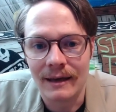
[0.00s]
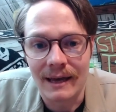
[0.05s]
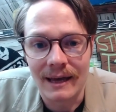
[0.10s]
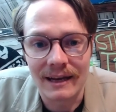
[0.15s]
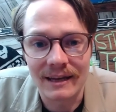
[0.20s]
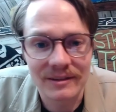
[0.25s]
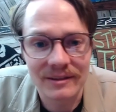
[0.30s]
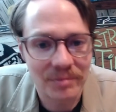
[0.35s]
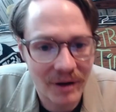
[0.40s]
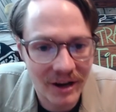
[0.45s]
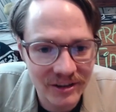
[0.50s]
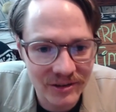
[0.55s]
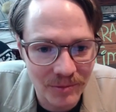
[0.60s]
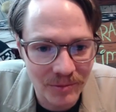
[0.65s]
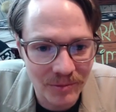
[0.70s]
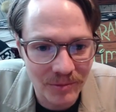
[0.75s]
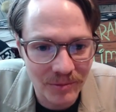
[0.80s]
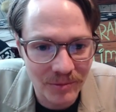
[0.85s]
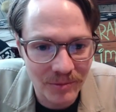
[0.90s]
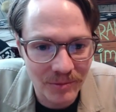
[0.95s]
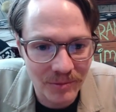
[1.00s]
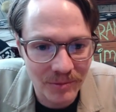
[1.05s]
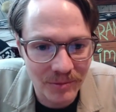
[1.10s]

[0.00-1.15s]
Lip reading: it is possible that